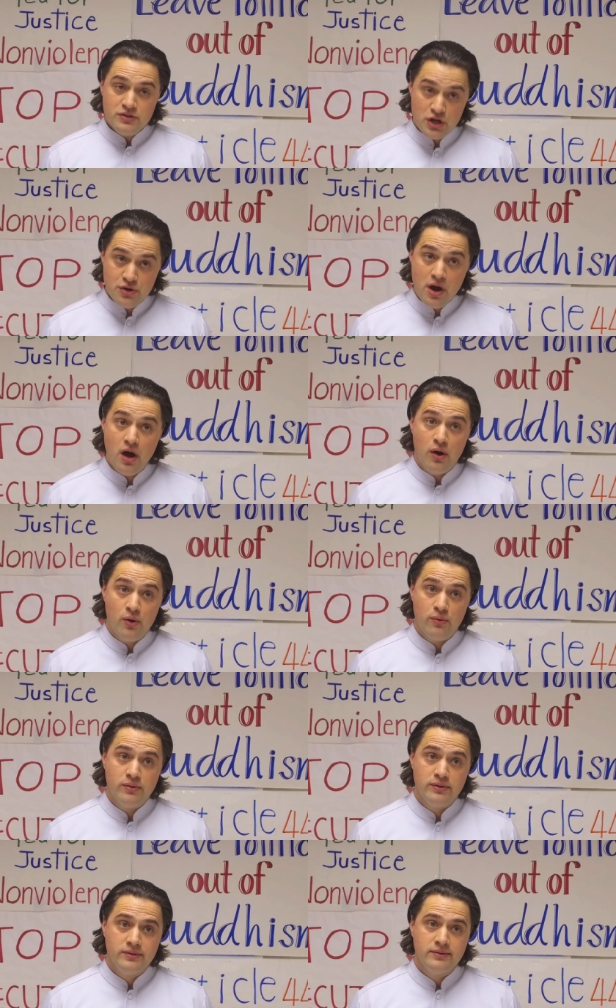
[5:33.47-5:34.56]
To know,
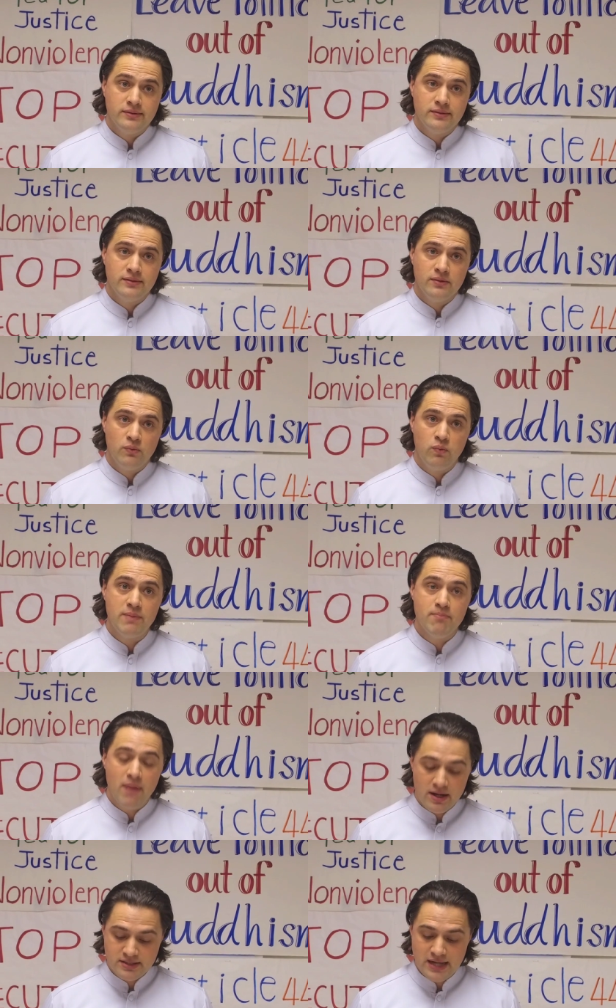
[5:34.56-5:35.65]
we
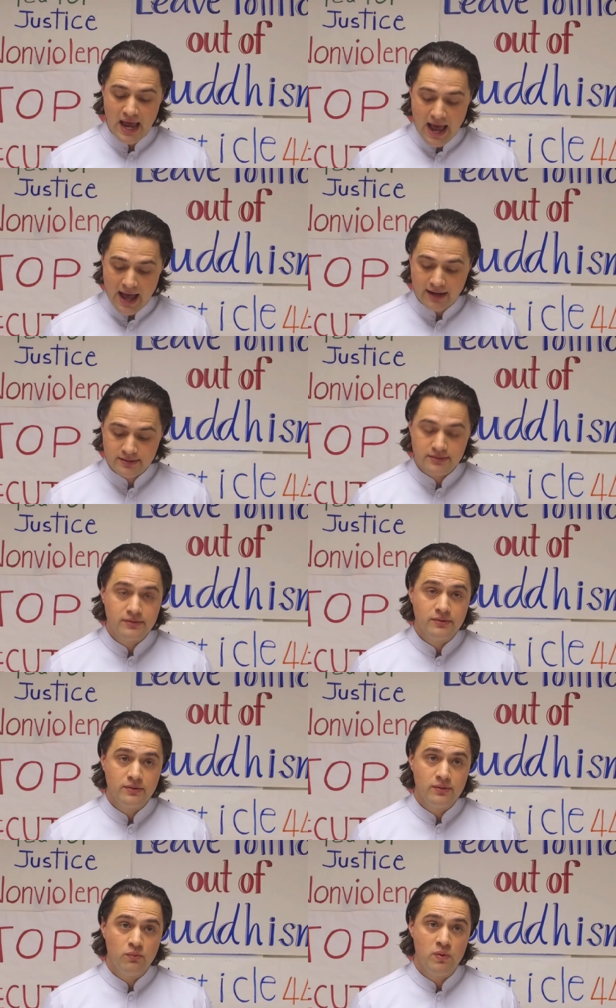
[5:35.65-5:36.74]
must act.
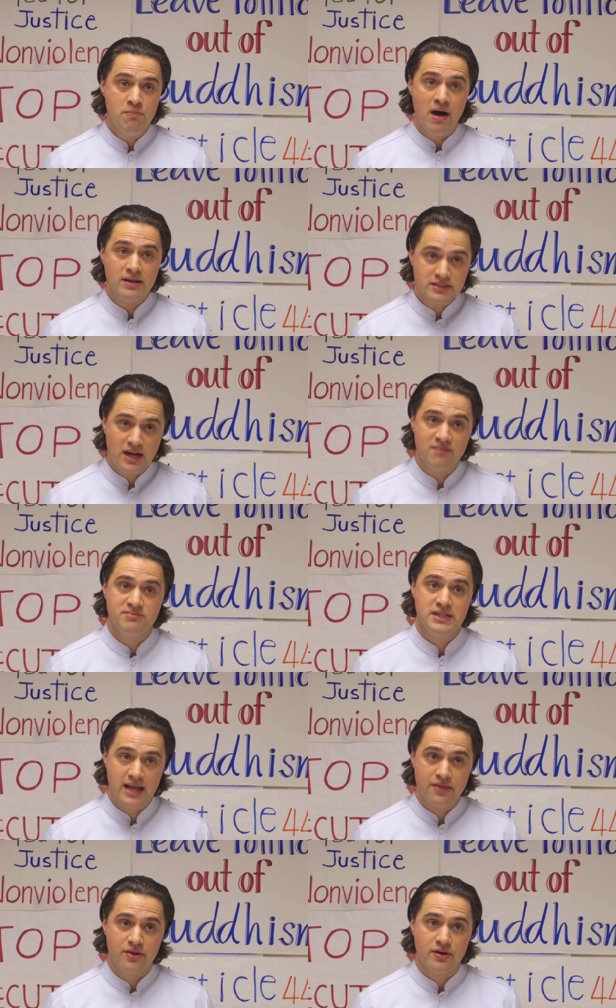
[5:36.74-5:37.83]
We must come
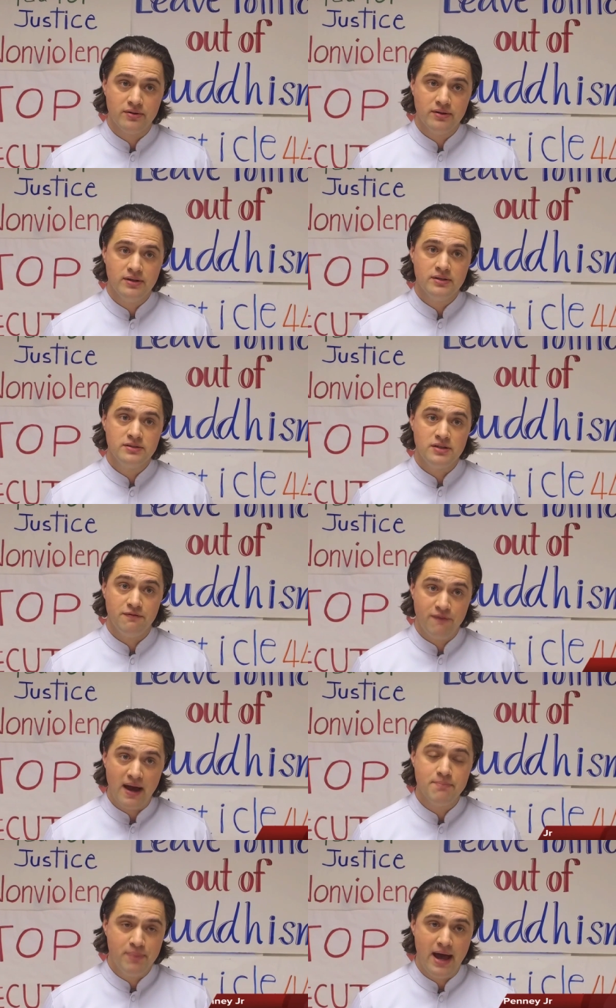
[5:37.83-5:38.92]
together to
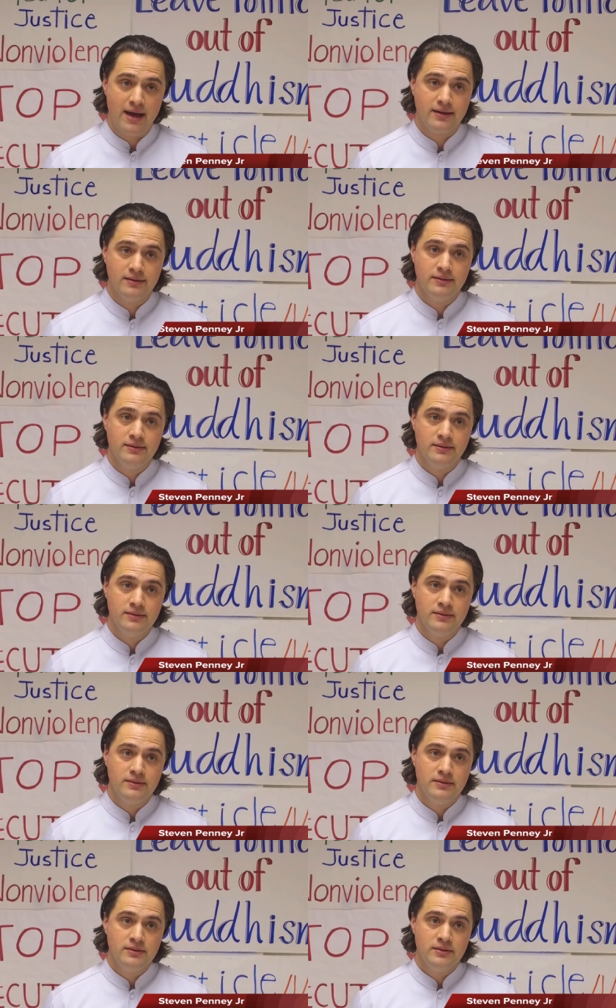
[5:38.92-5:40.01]
fight back,
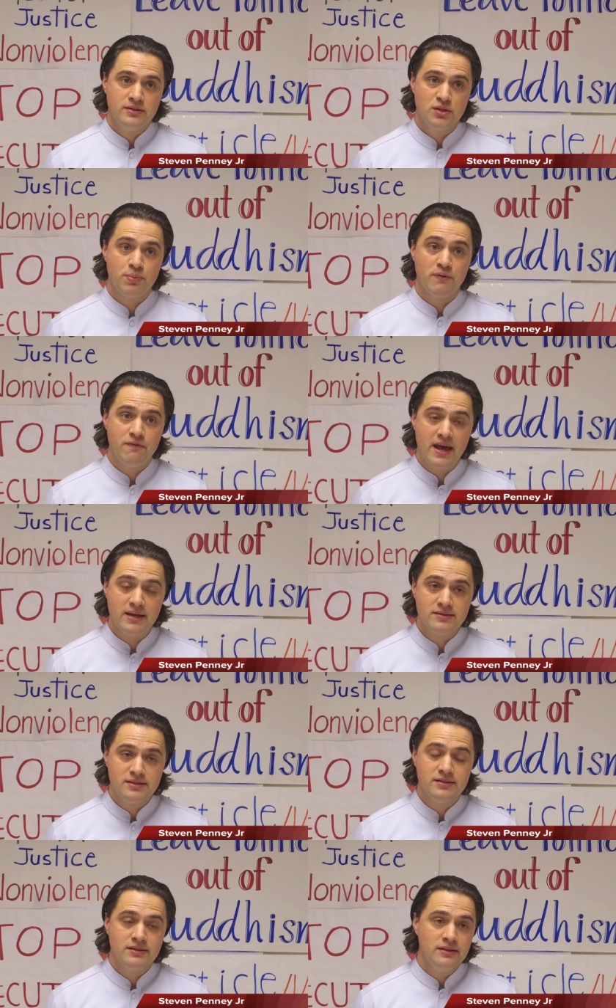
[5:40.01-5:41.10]
to
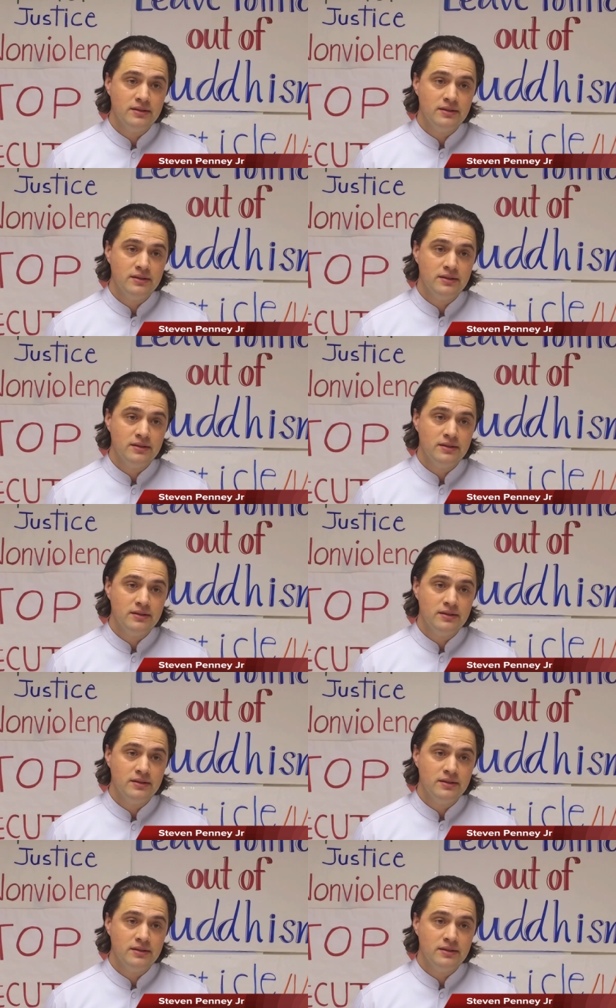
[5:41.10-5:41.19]
prevent